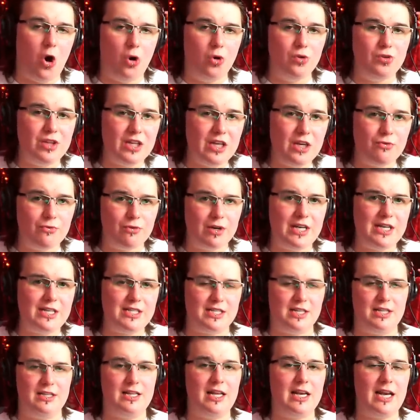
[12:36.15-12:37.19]
only
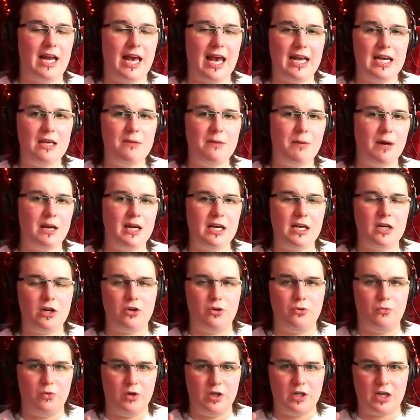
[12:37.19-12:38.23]
reason that anybody
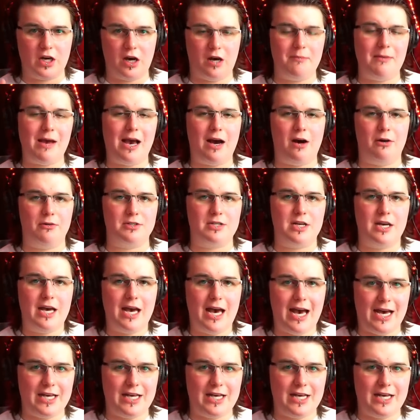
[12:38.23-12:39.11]
would come out